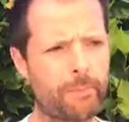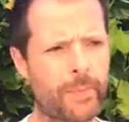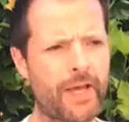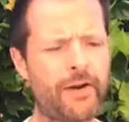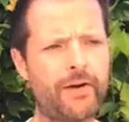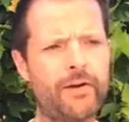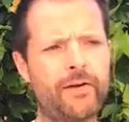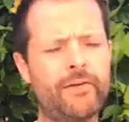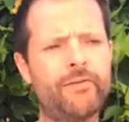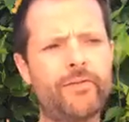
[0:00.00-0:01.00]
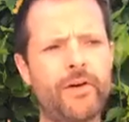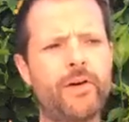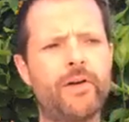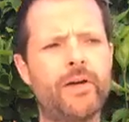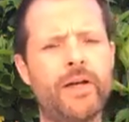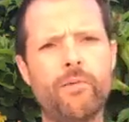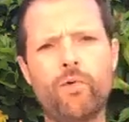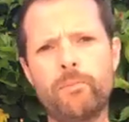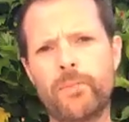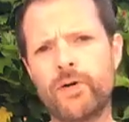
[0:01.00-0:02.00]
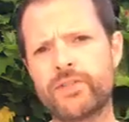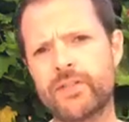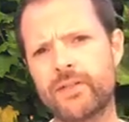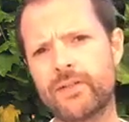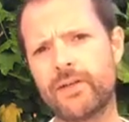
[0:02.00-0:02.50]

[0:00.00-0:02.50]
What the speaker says: better for one person,